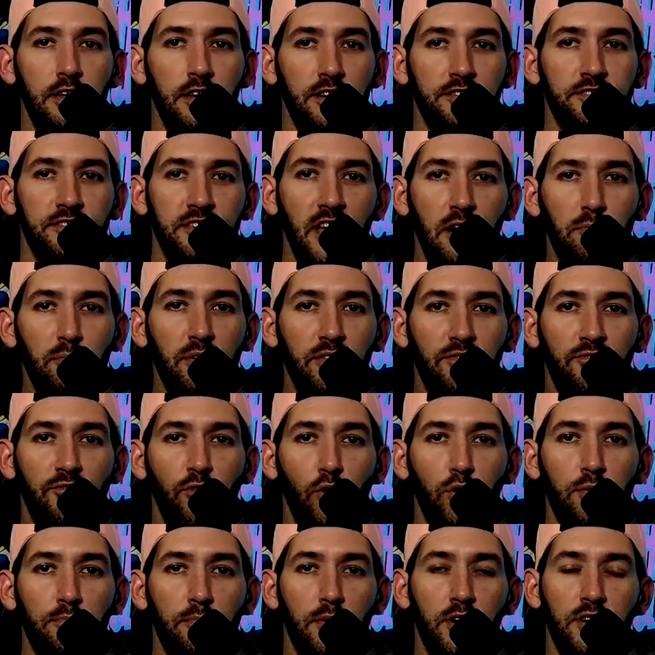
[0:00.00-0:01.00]
It's now been
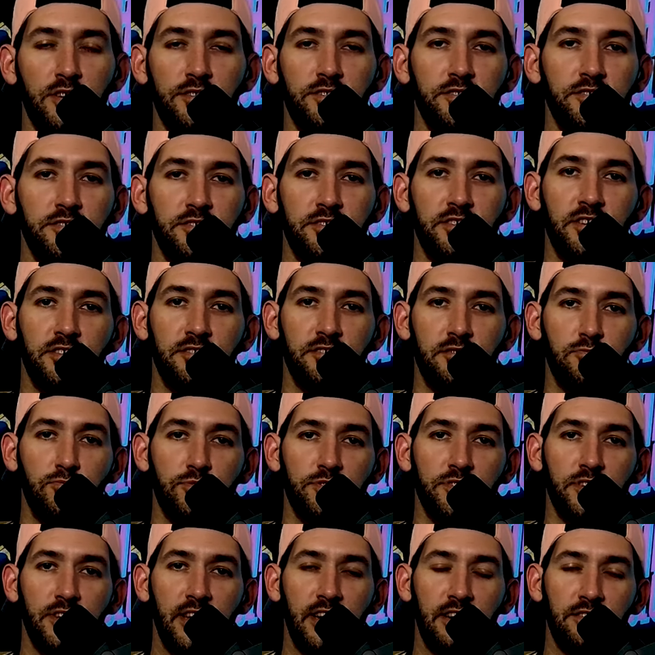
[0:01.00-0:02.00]
4 months since it
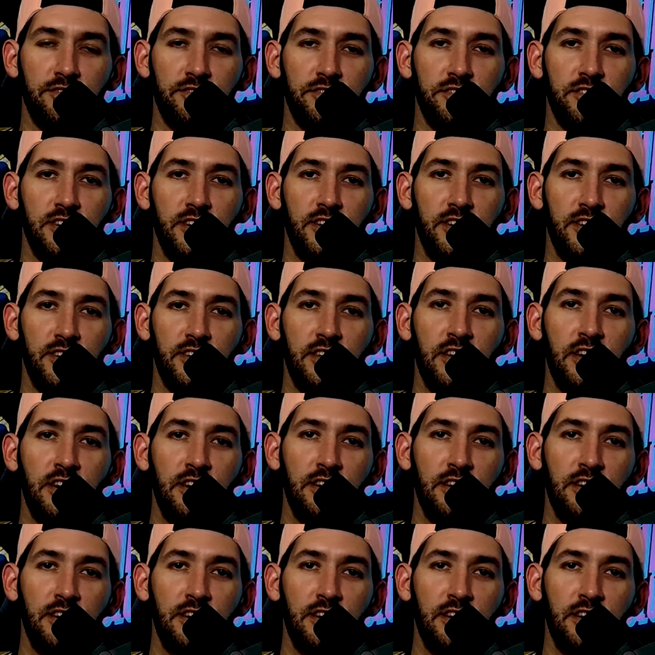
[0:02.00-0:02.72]
was announced that